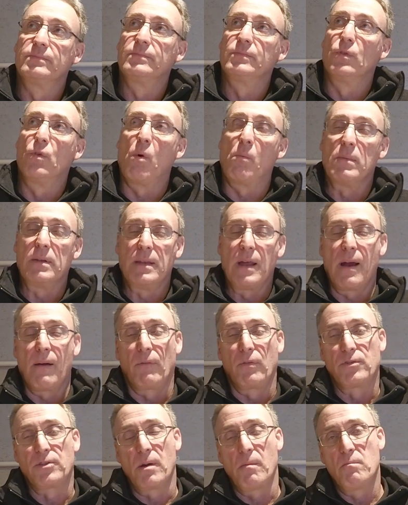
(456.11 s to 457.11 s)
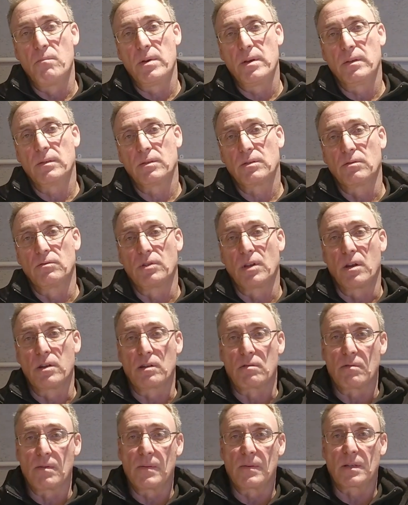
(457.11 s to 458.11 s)
knock me down for some bits and don't
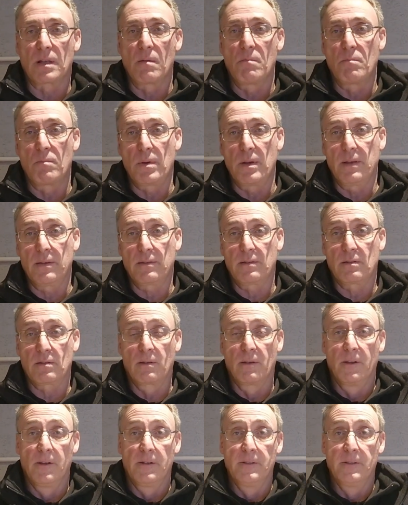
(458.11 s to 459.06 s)
agree with some bits.